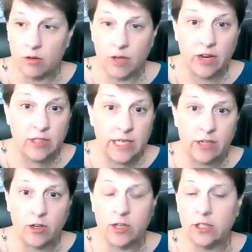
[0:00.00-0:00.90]

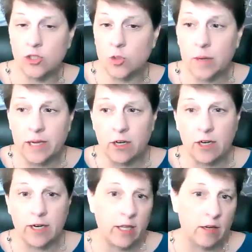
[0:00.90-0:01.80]
caretaker and
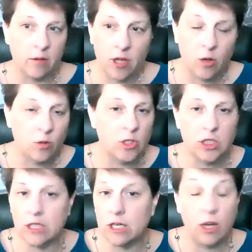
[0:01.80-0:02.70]
trainer and coach
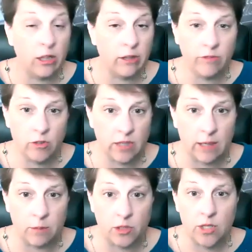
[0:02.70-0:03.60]
and all of those
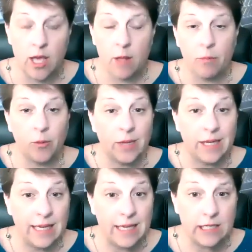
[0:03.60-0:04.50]
labels. But we
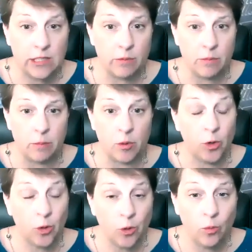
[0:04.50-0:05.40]
need to remember
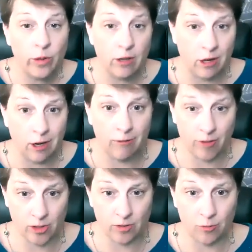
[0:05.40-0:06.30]
who we are
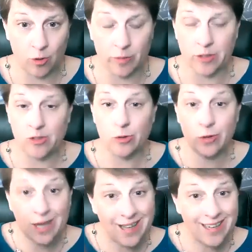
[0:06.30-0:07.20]
first and foremost, who
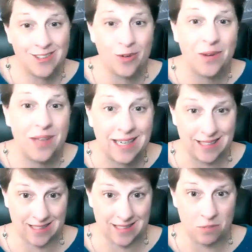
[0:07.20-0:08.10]
God has created
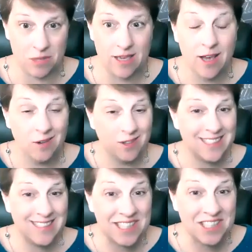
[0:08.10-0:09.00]
us to be, which
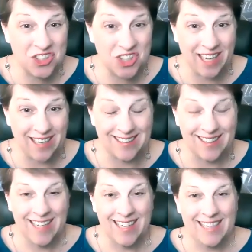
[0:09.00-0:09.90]
is His child.
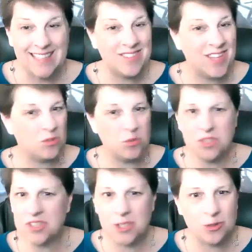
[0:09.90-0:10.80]
And sometimes we
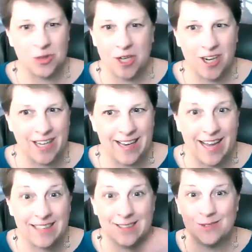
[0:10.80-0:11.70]
just need to
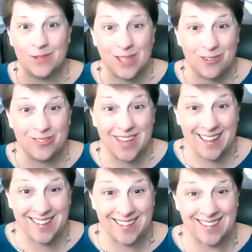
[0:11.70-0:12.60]
reconnect with our
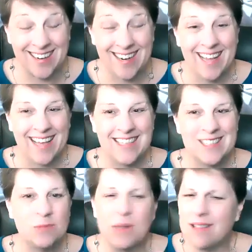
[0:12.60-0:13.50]
Father and
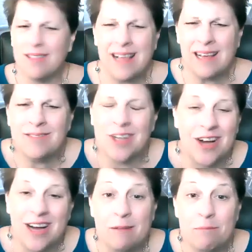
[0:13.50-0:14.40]
just be loved
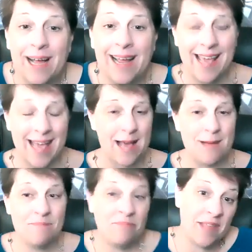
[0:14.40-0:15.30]
on by Him
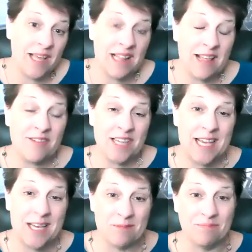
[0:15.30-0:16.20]
and love
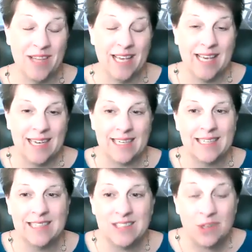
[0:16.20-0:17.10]
on Him.
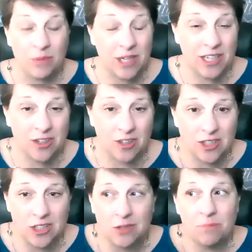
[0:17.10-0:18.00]
And so I want to
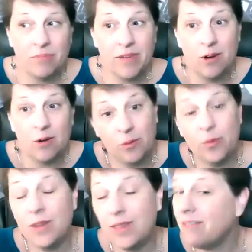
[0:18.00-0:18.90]
encourage you now.
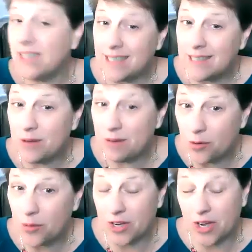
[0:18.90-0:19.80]
With everything that we have
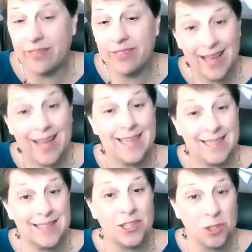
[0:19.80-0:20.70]
going on, that
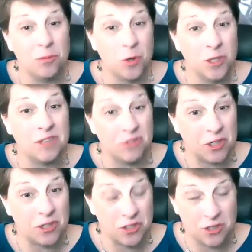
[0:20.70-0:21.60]
is a little more
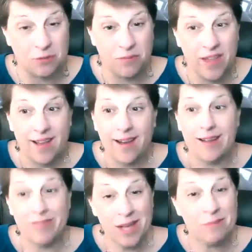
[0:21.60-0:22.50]
difficult to do. I
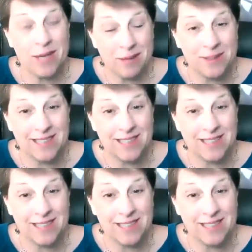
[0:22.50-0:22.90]
have not been able